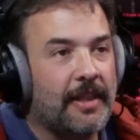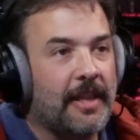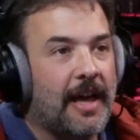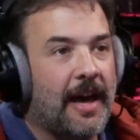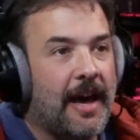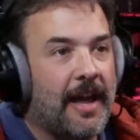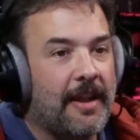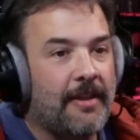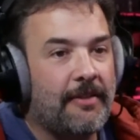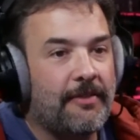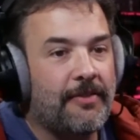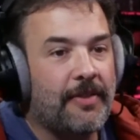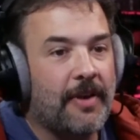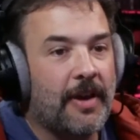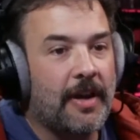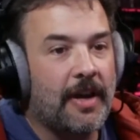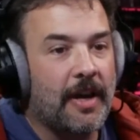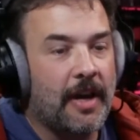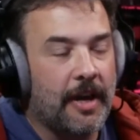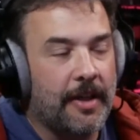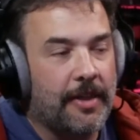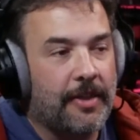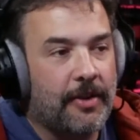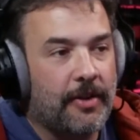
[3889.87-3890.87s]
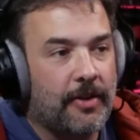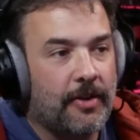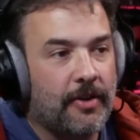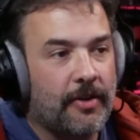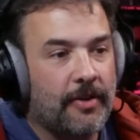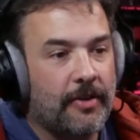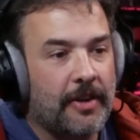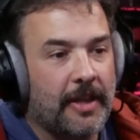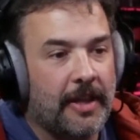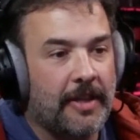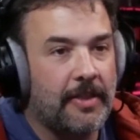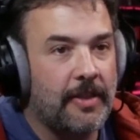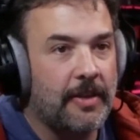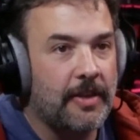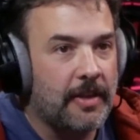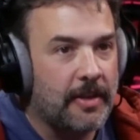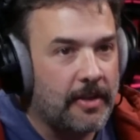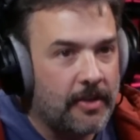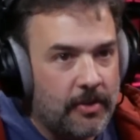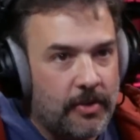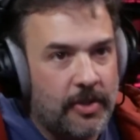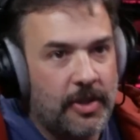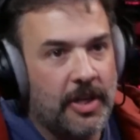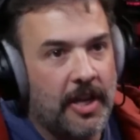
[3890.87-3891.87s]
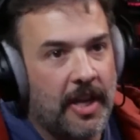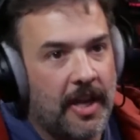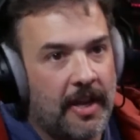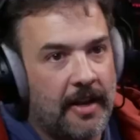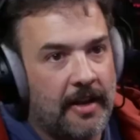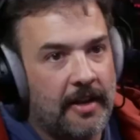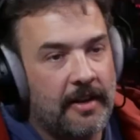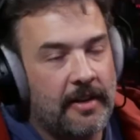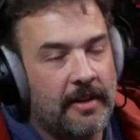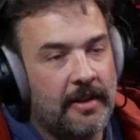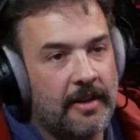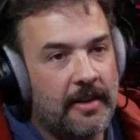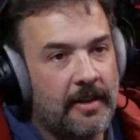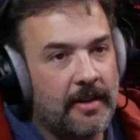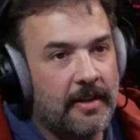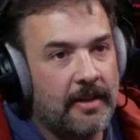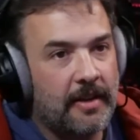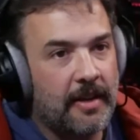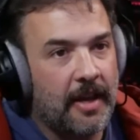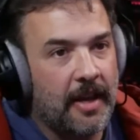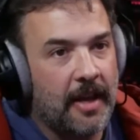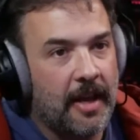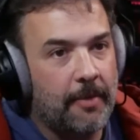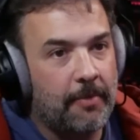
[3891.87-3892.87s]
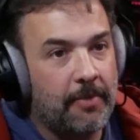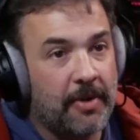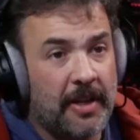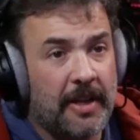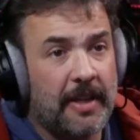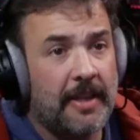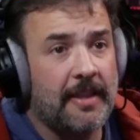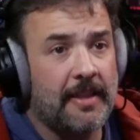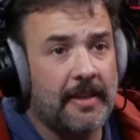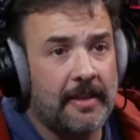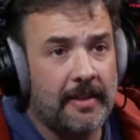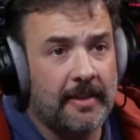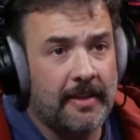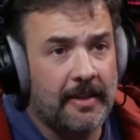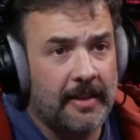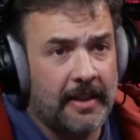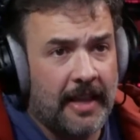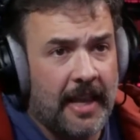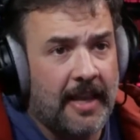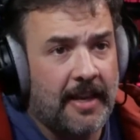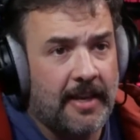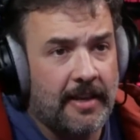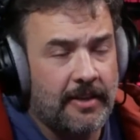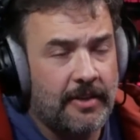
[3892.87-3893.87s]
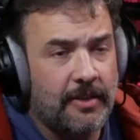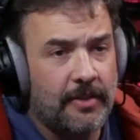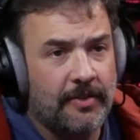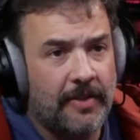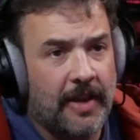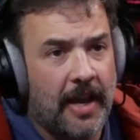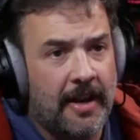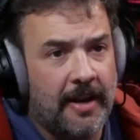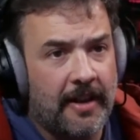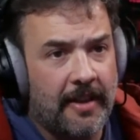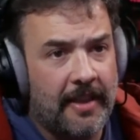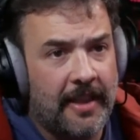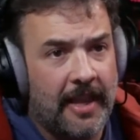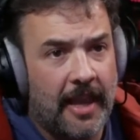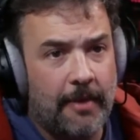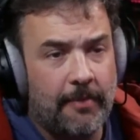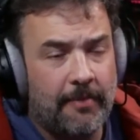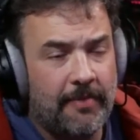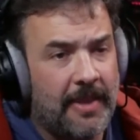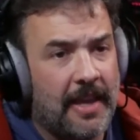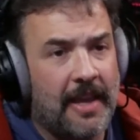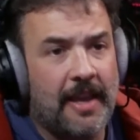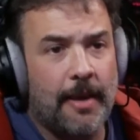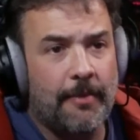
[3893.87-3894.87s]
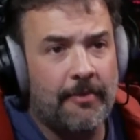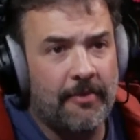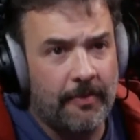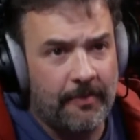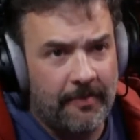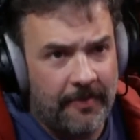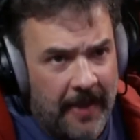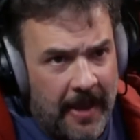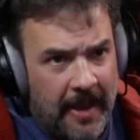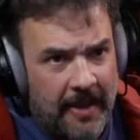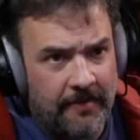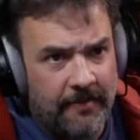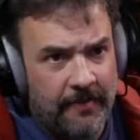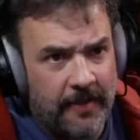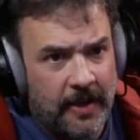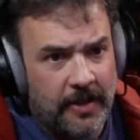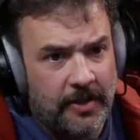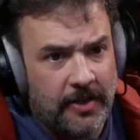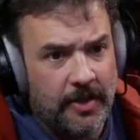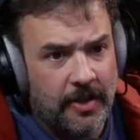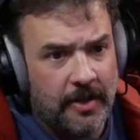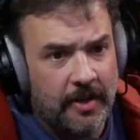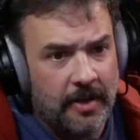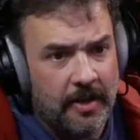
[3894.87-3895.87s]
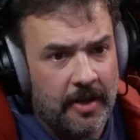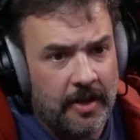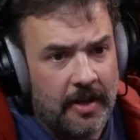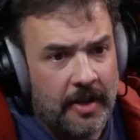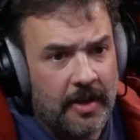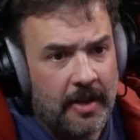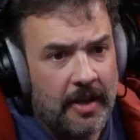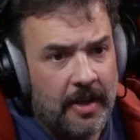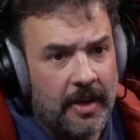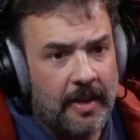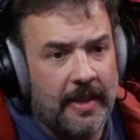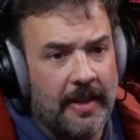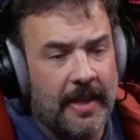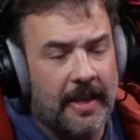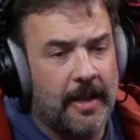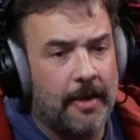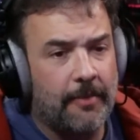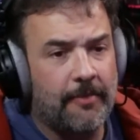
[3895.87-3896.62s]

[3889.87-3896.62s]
lot of other, like the new gen, particularly the ladies who have gotten into the game, they come from fan fiction. They come